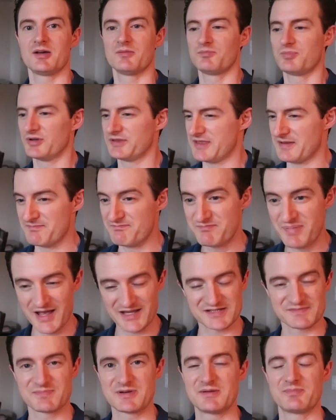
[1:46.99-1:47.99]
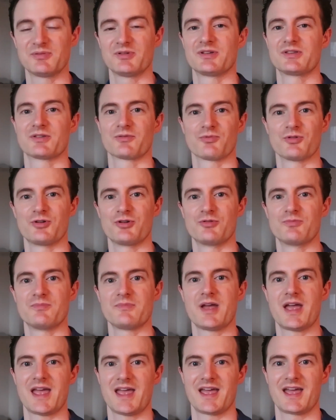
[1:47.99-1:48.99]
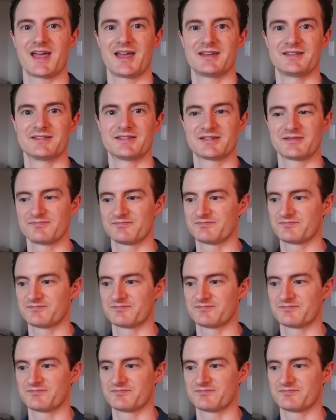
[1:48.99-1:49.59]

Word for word: put the best people in the room, and